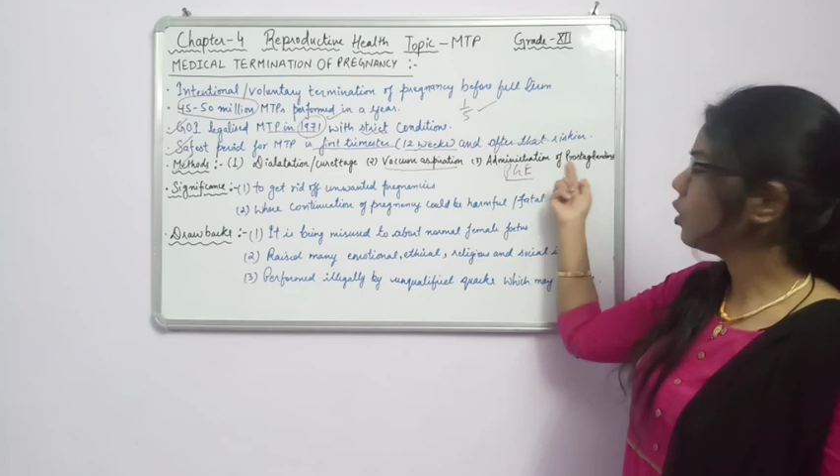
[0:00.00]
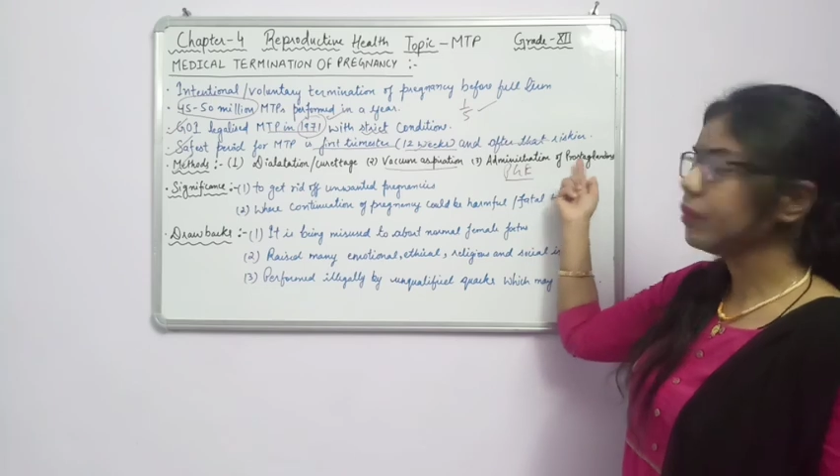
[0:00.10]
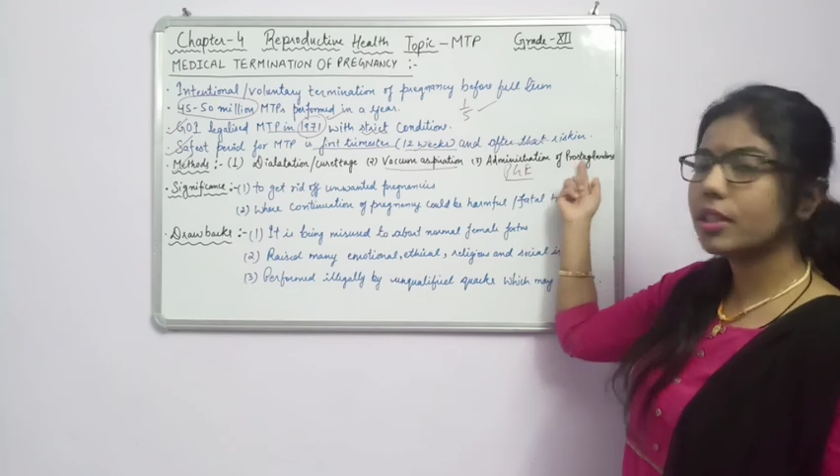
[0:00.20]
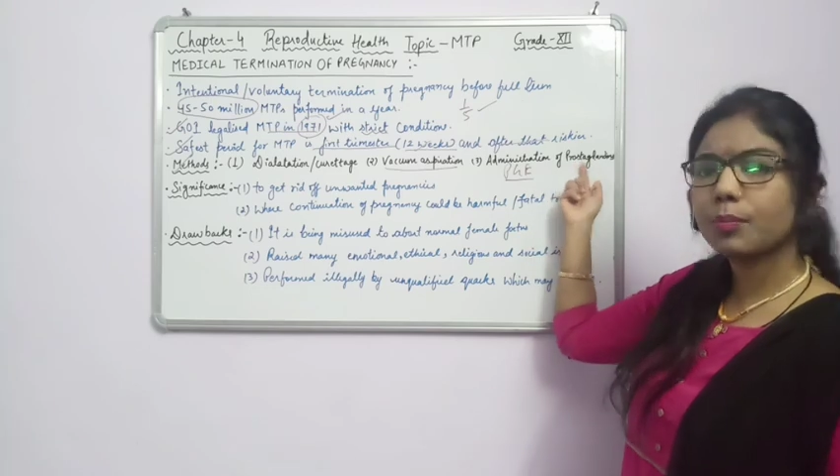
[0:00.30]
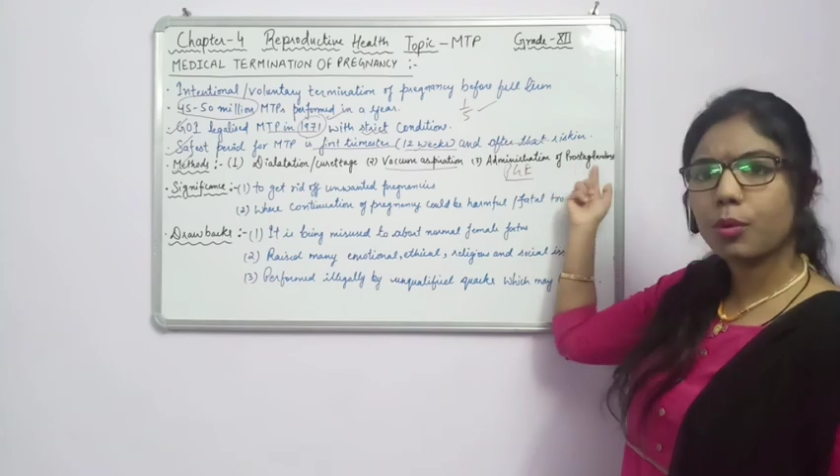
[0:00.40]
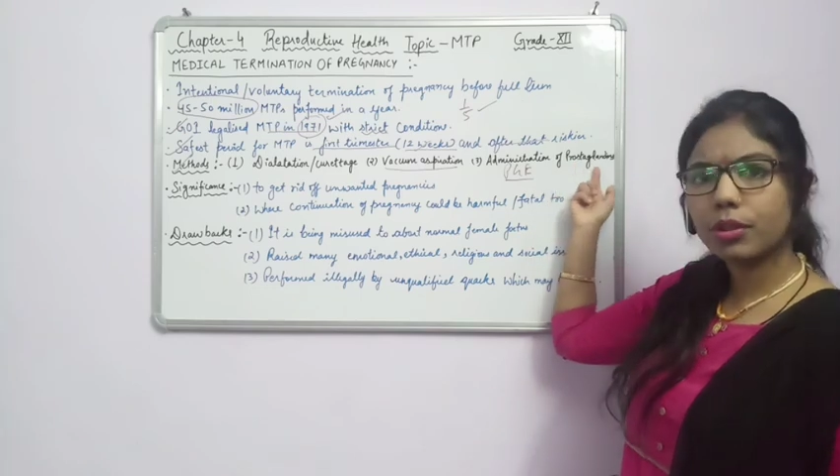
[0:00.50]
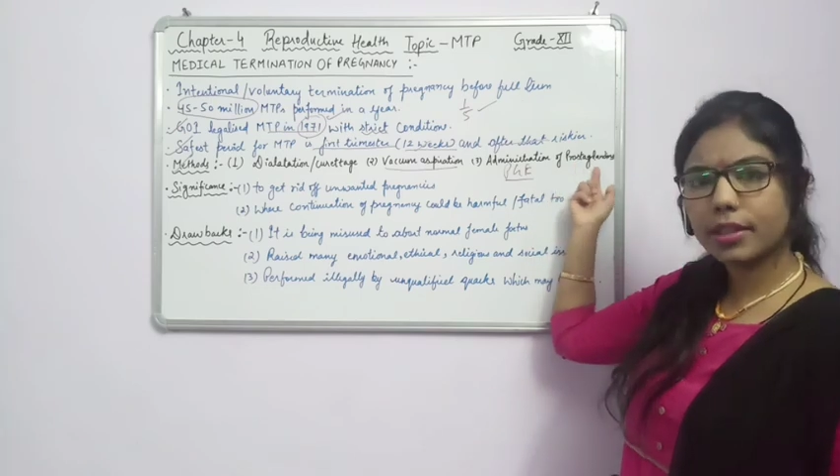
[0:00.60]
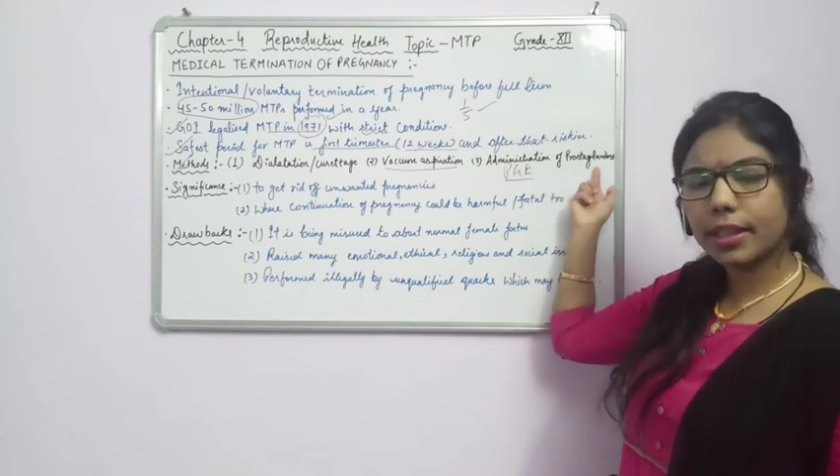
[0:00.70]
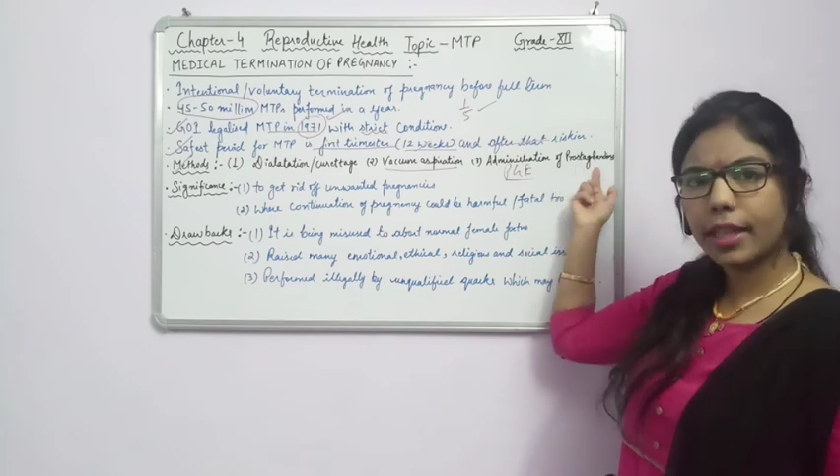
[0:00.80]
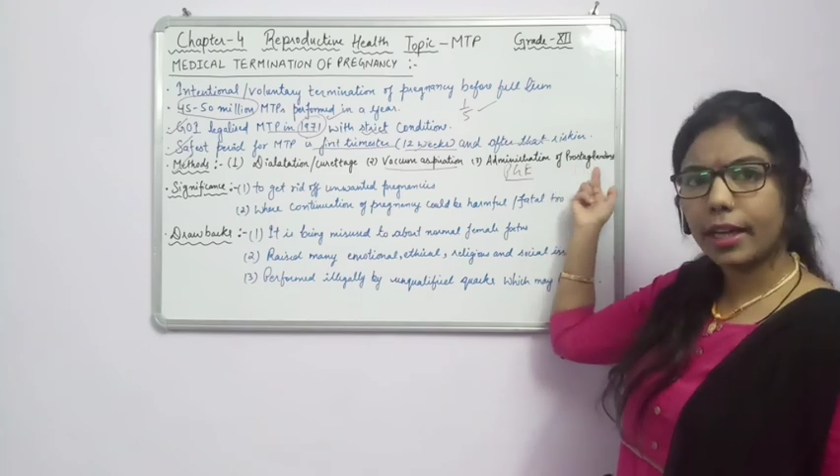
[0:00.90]
of this
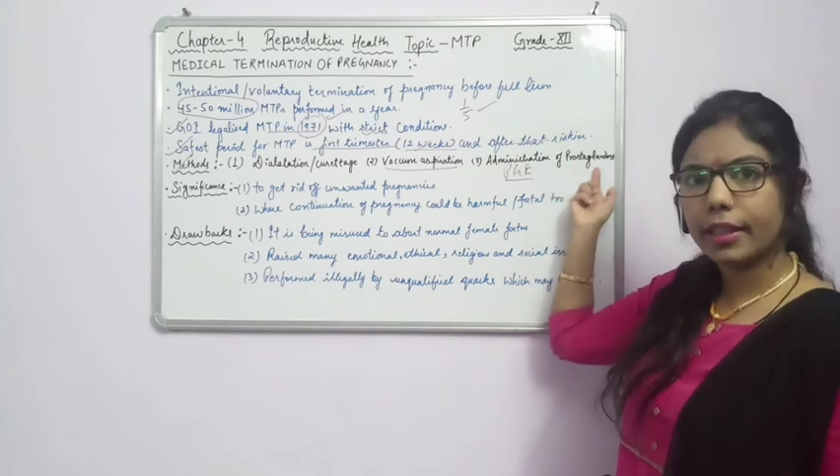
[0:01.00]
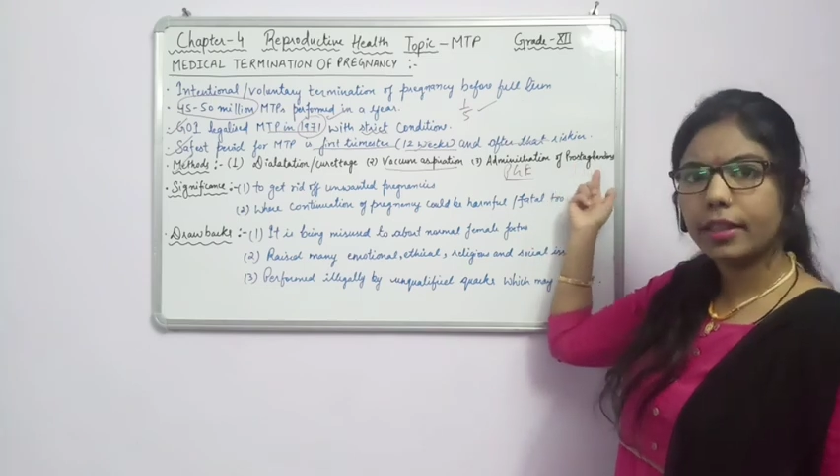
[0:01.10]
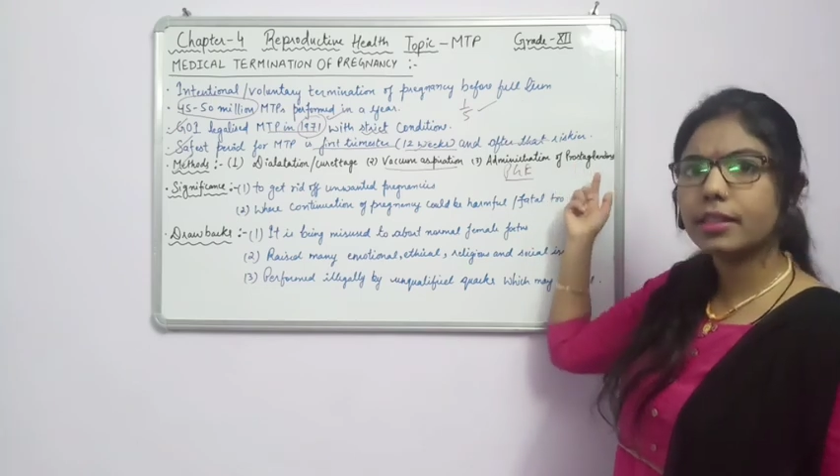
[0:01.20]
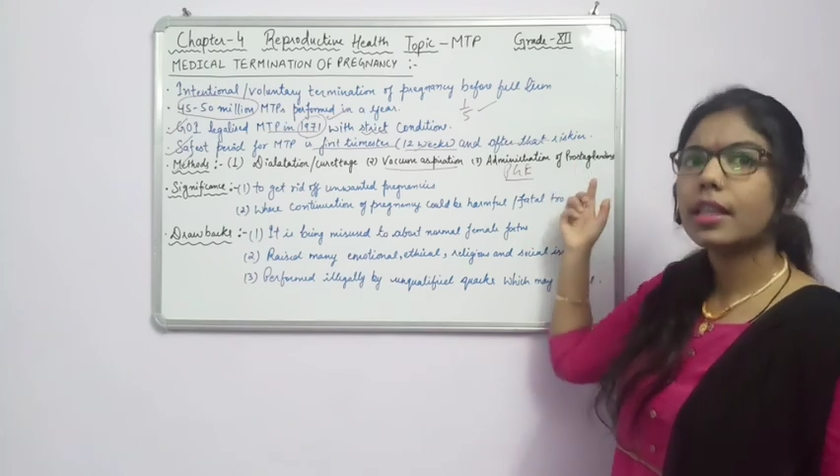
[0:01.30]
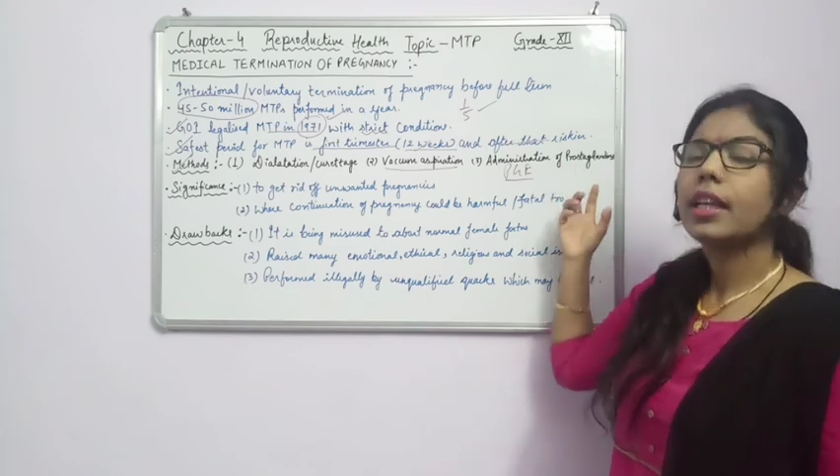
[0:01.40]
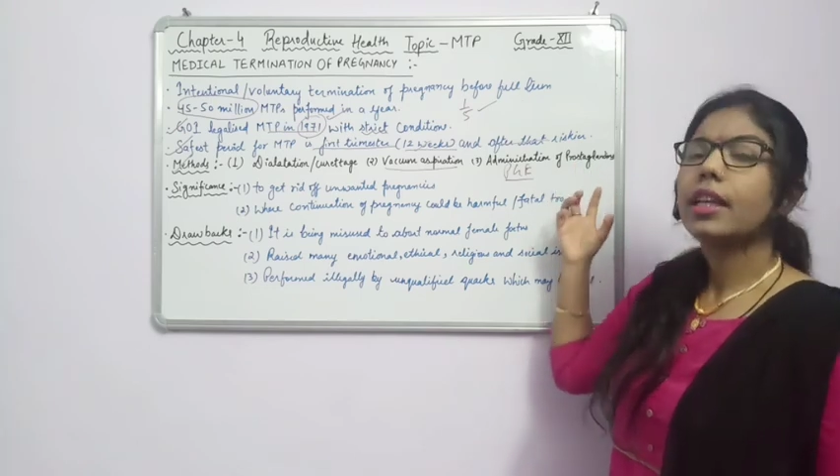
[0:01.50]
prostaglandins,